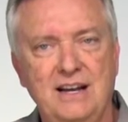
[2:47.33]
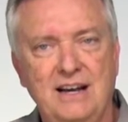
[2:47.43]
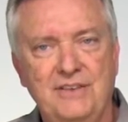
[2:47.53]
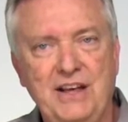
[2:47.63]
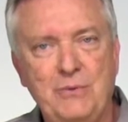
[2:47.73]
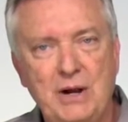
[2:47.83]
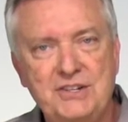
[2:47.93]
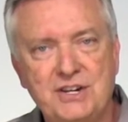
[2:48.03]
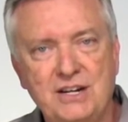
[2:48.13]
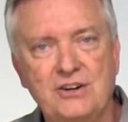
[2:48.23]
of that
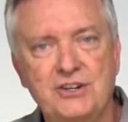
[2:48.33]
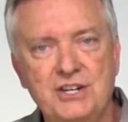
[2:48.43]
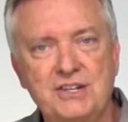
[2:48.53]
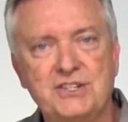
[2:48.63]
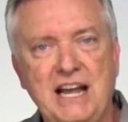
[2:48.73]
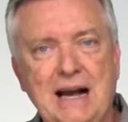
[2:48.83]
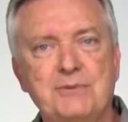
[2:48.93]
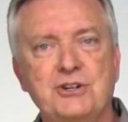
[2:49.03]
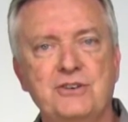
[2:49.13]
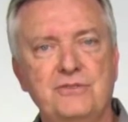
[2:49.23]
wasted energy is
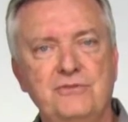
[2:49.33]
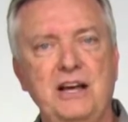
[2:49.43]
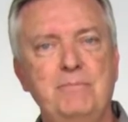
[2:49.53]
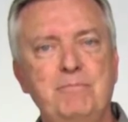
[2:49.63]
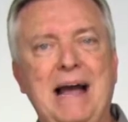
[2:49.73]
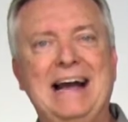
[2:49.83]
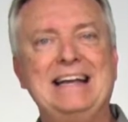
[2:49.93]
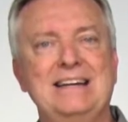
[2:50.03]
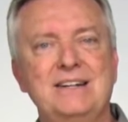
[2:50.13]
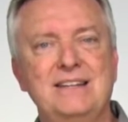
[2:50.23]
captured and fed
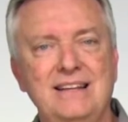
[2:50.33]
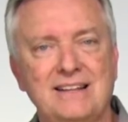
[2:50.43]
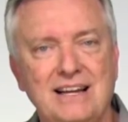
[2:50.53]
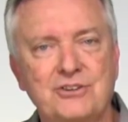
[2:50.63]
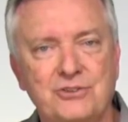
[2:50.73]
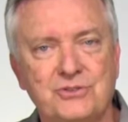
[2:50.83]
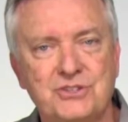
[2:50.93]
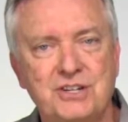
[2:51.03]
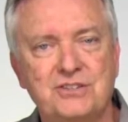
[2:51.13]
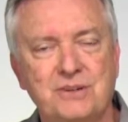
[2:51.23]
back into the electrical
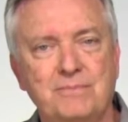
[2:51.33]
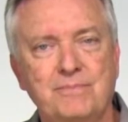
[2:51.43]
system.